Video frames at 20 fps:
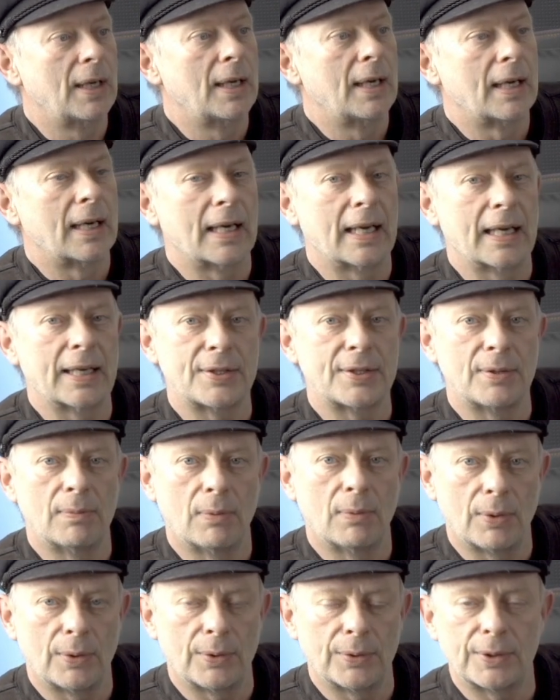as you
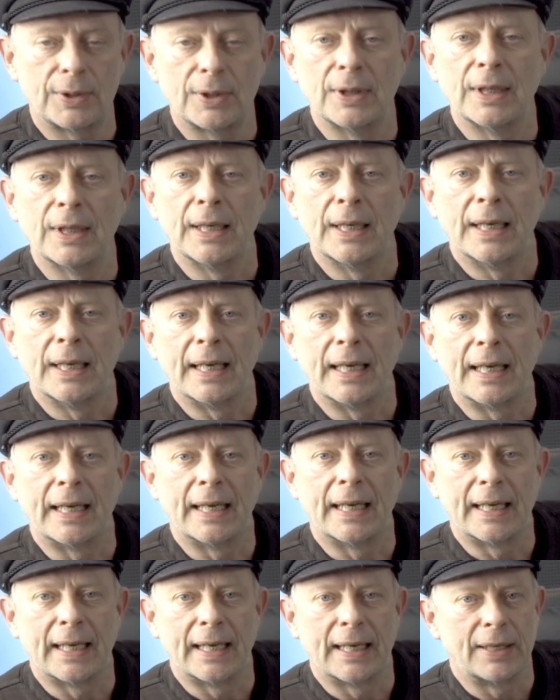want.
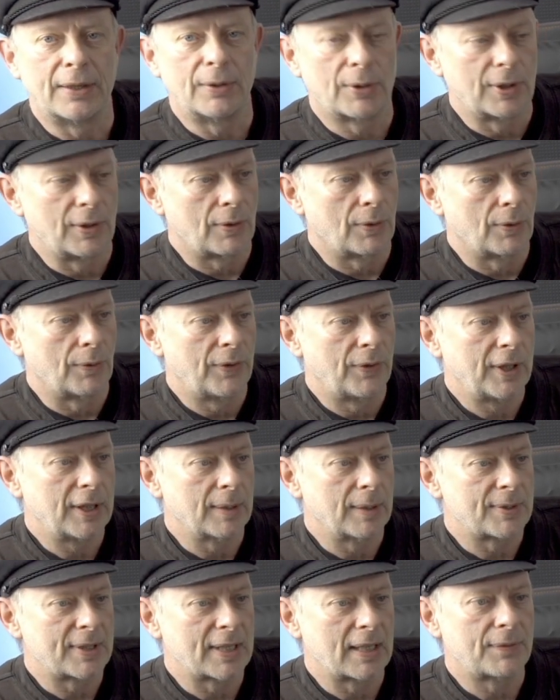You can configure
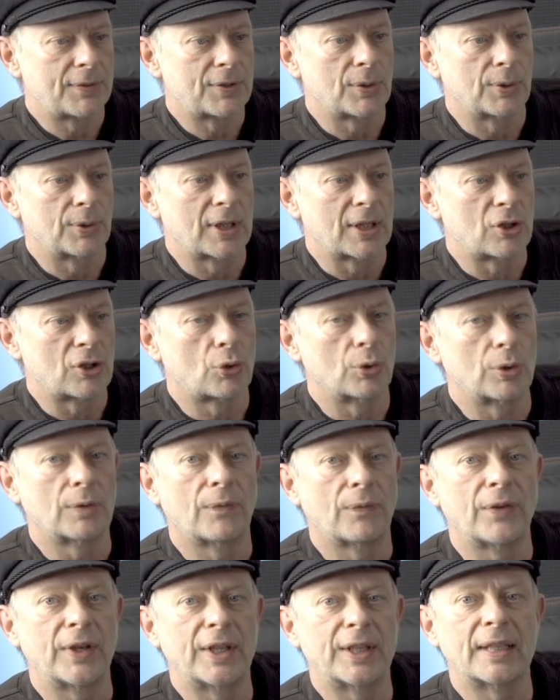themselves so they should
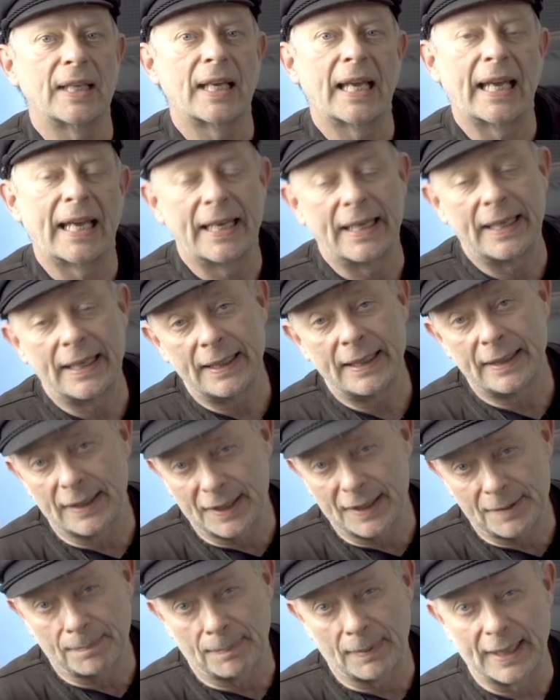fit any
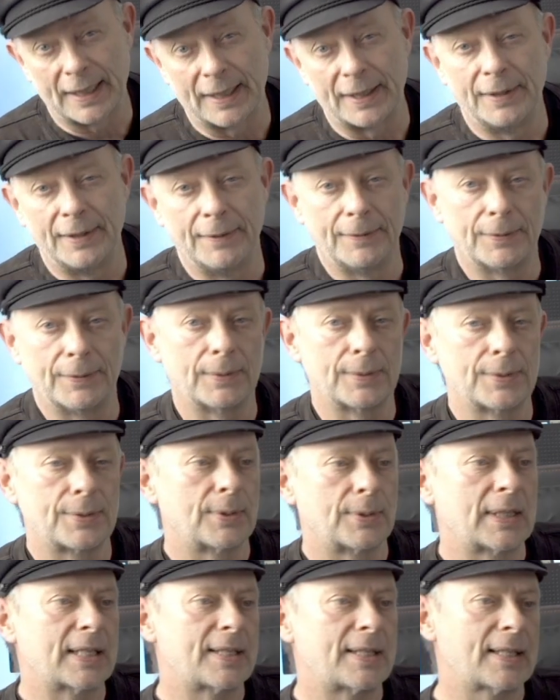display. Also,
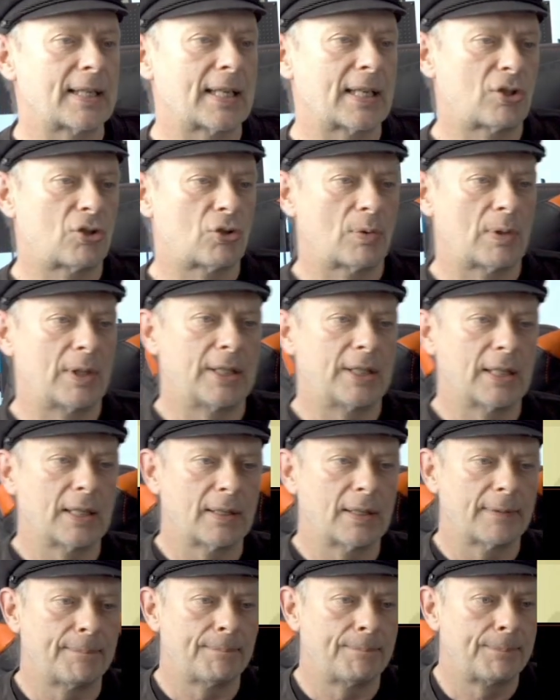that's actually
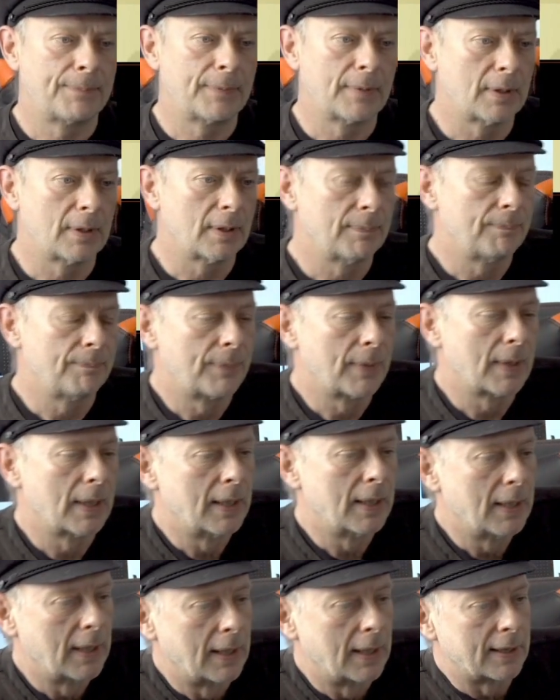the
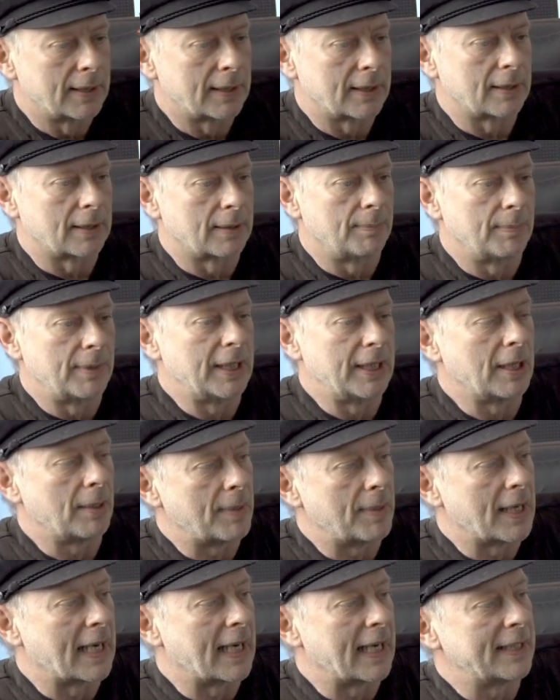meaning
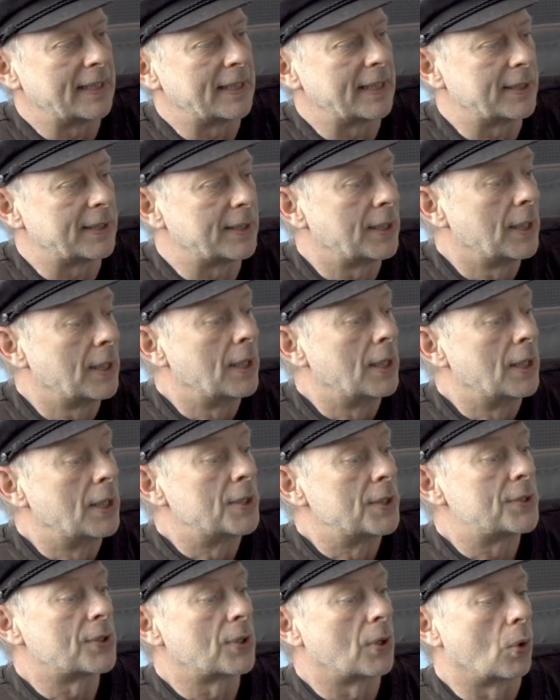behind it.
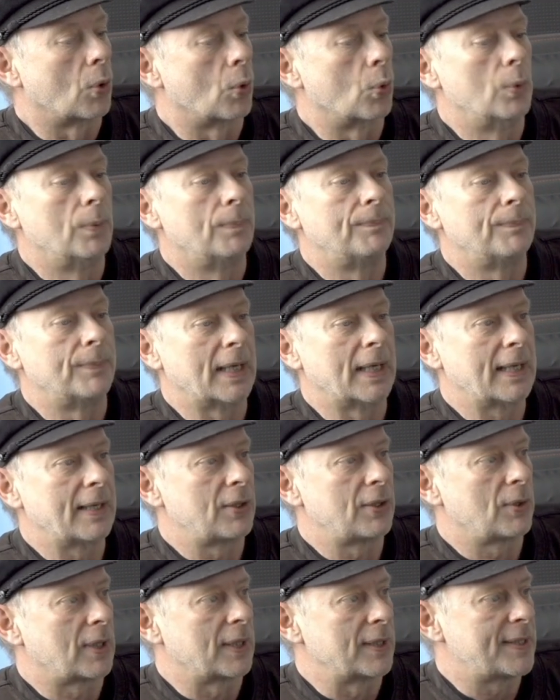So yeah,
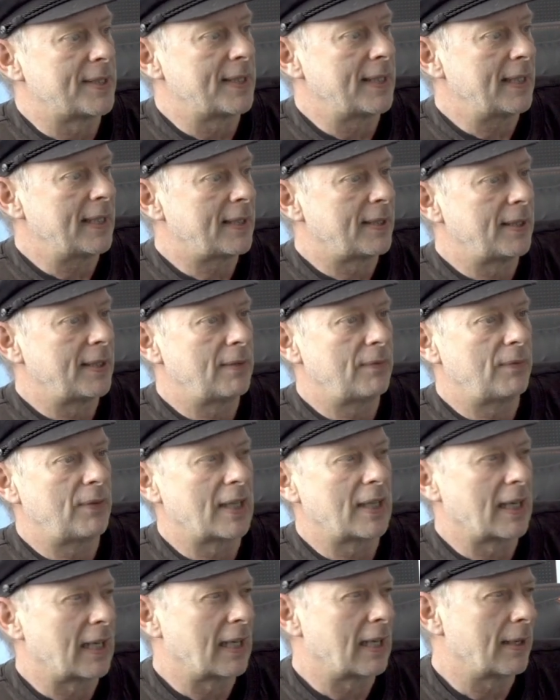you can see it here. We
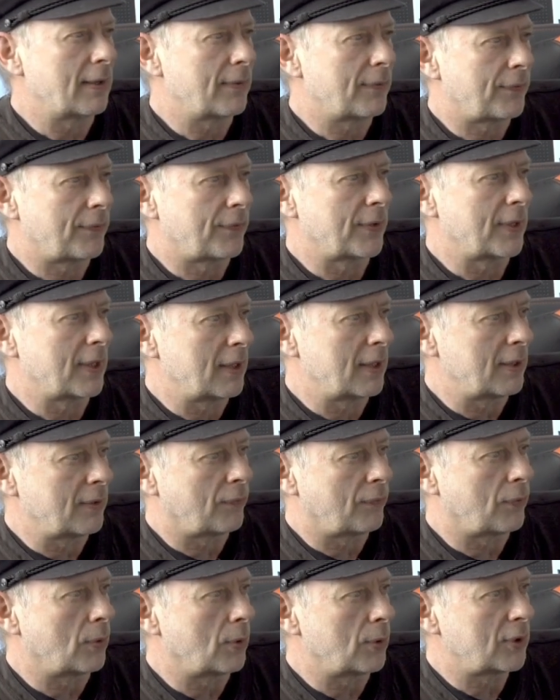have
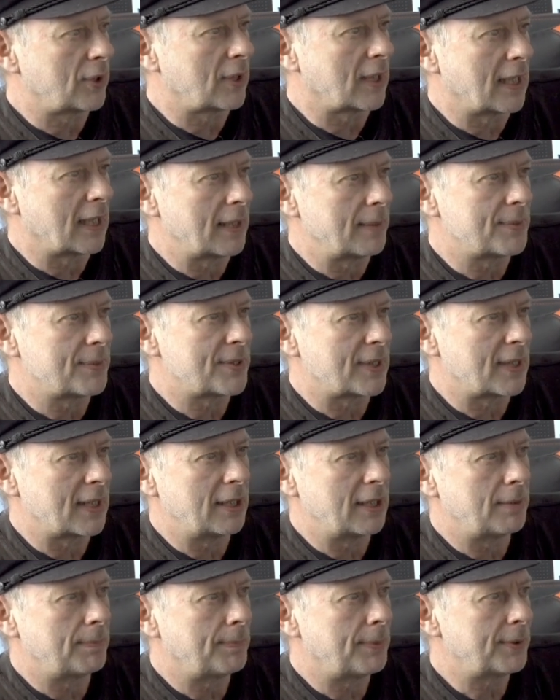4 times
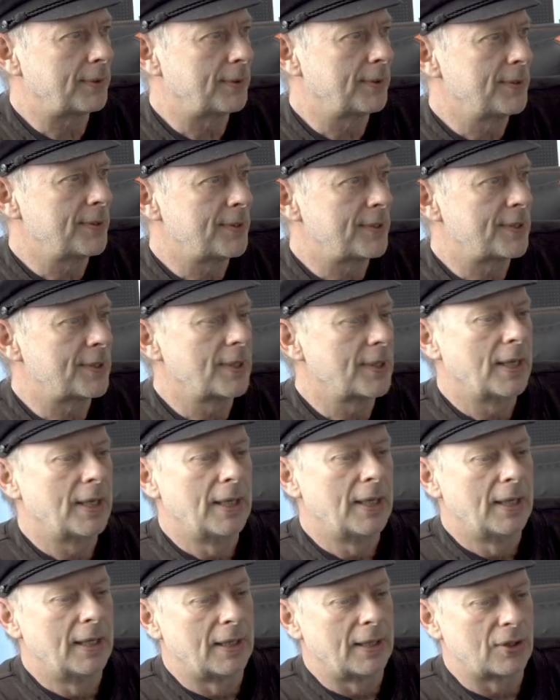8 buttons
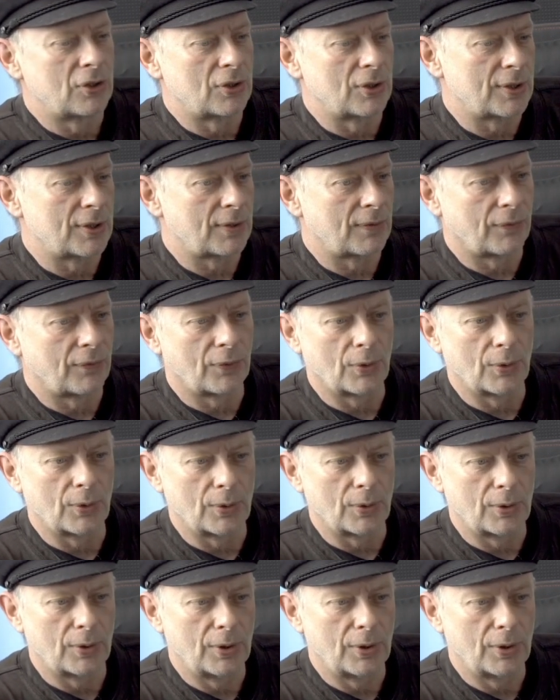just for